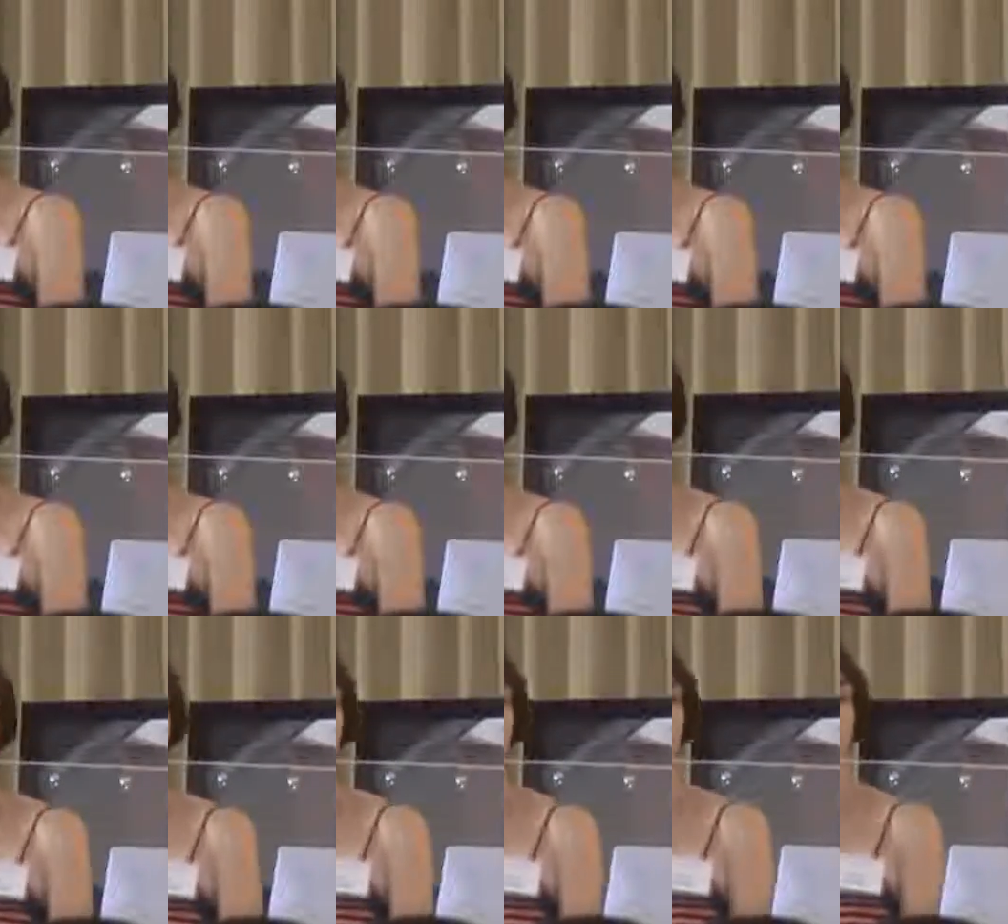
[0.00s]
system.
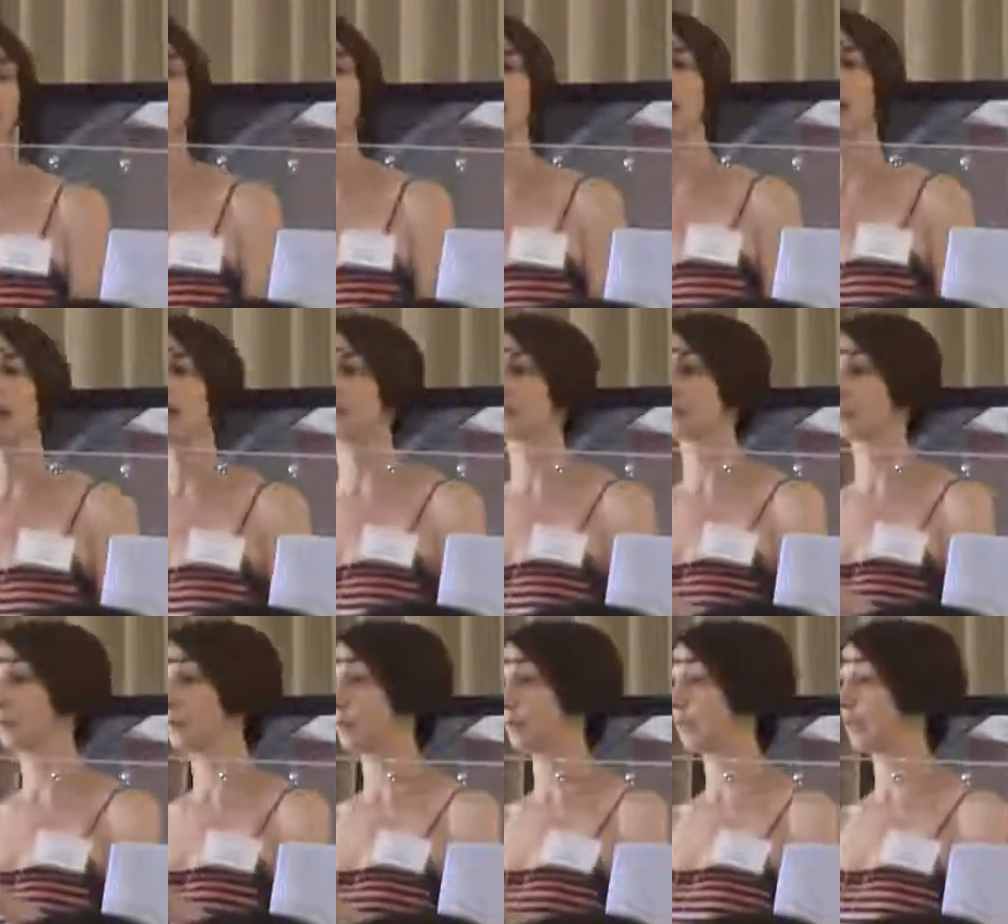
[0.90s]
And it's
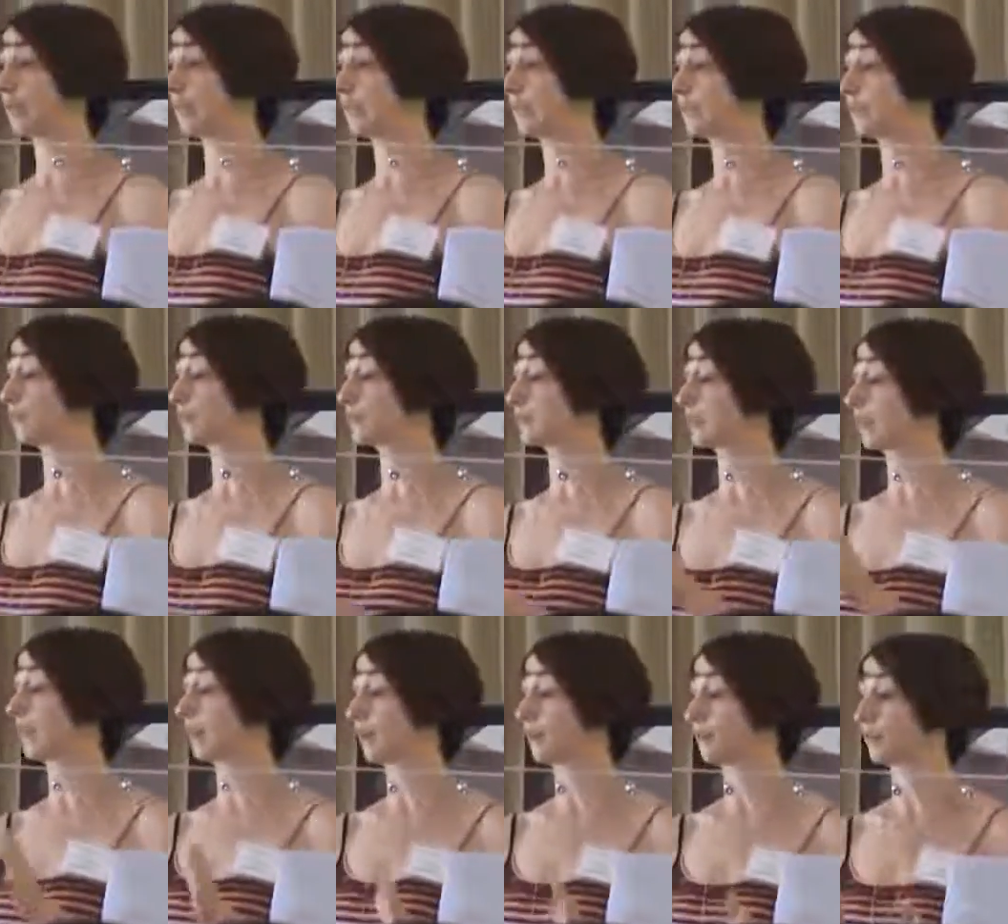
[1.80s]
going to be very clear who's
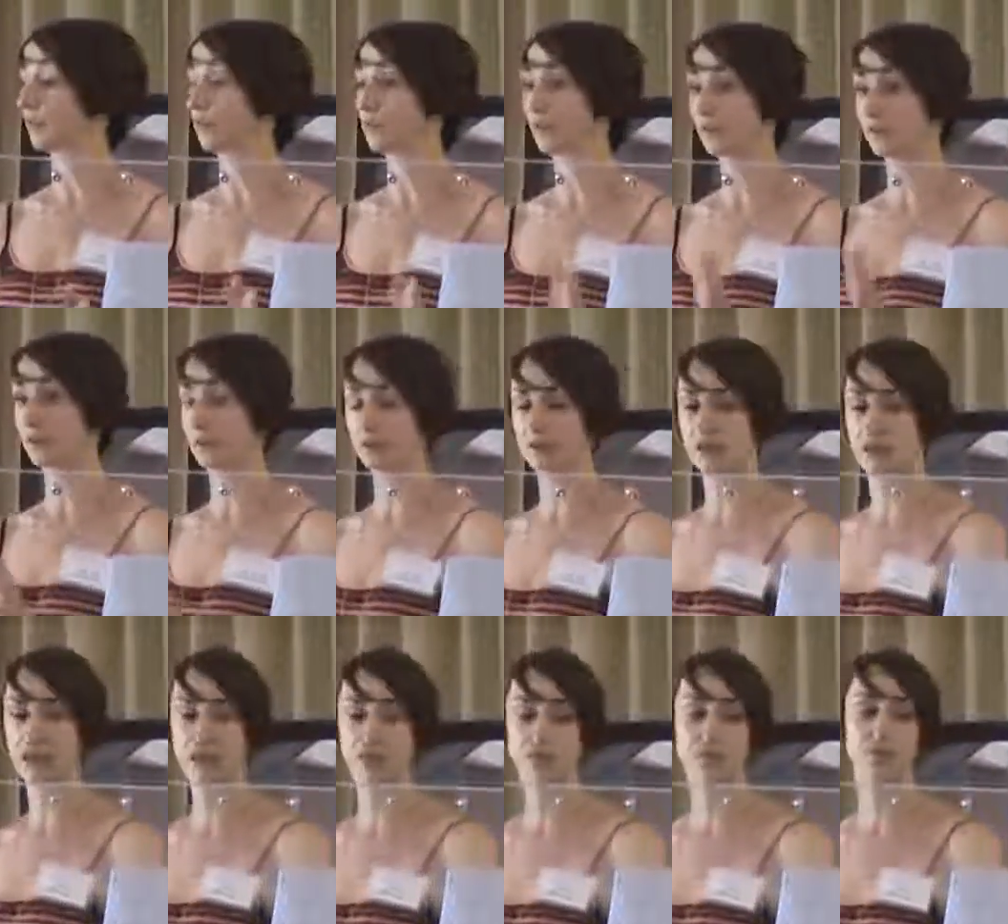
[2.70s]
allowed and who's not
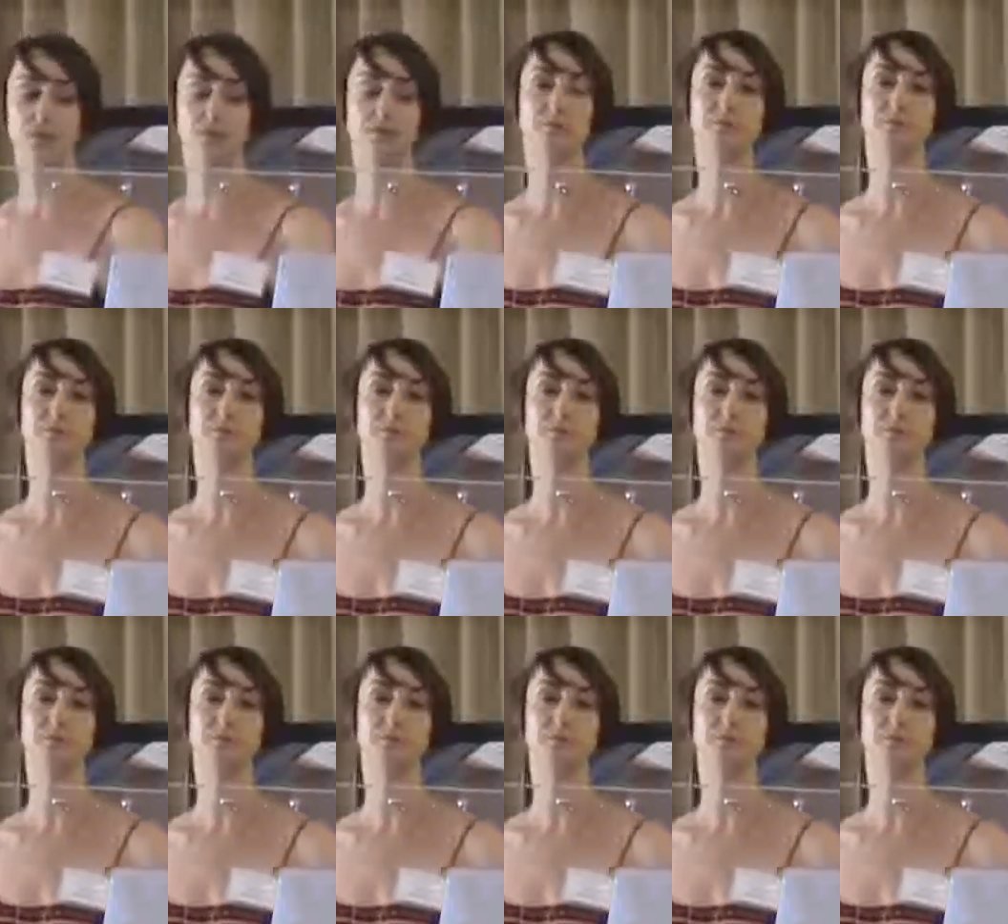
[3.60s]
allowed.